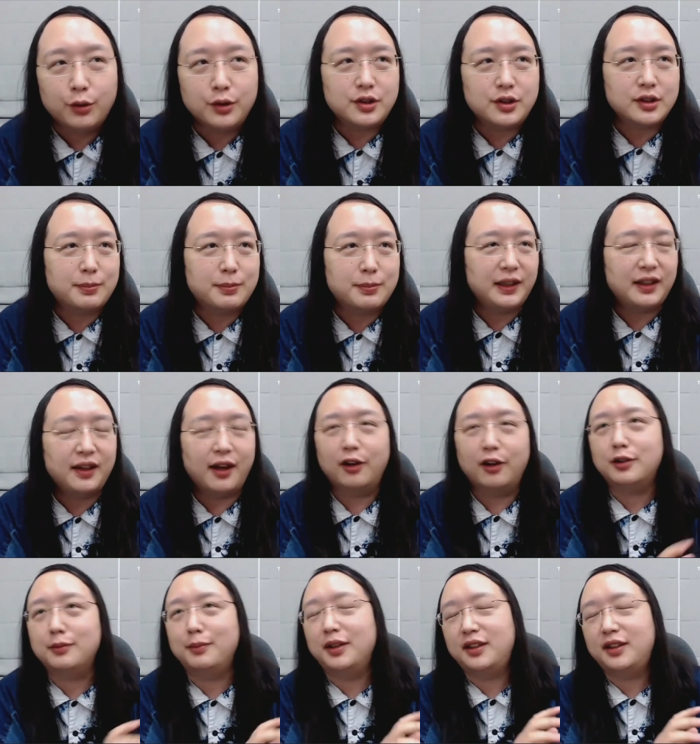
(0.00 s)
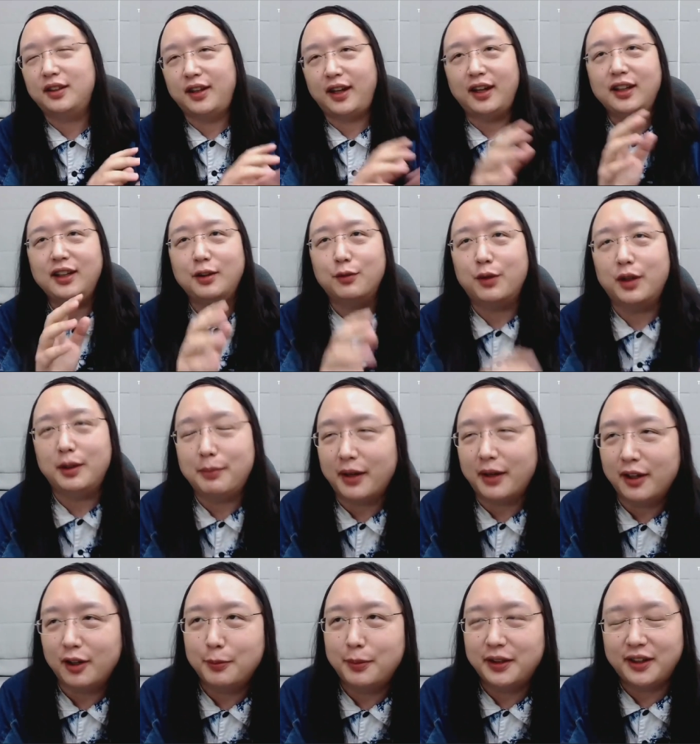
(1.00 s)
which is being automated anyway by
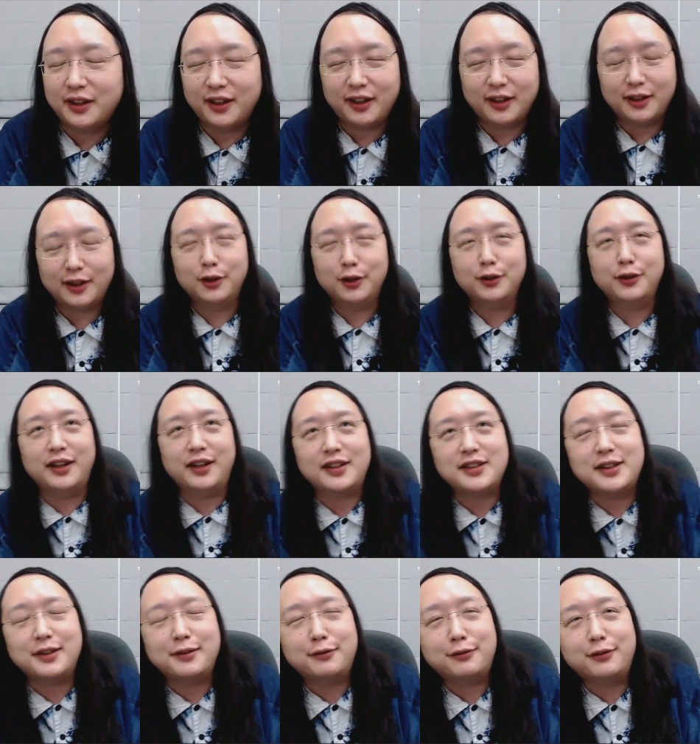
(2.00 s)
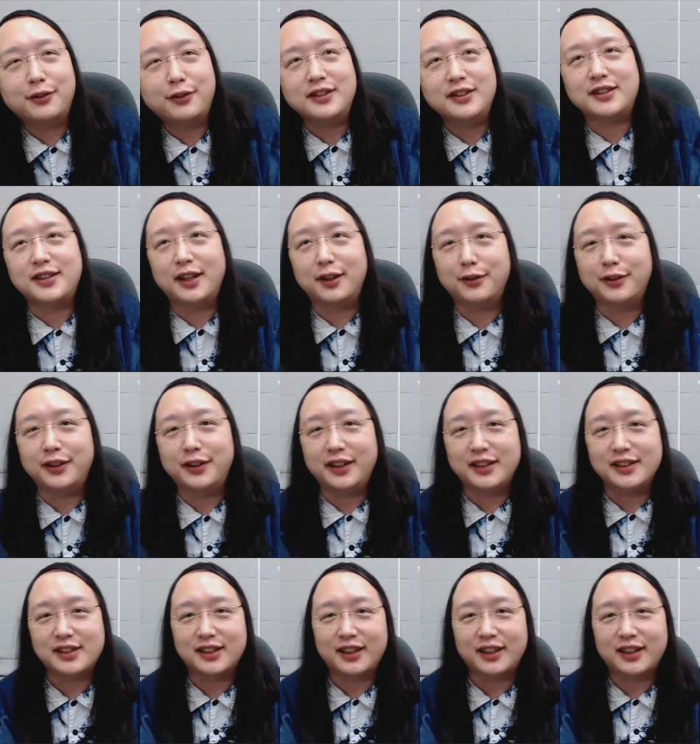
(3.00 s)
OpenAI Codex and friends nowadays,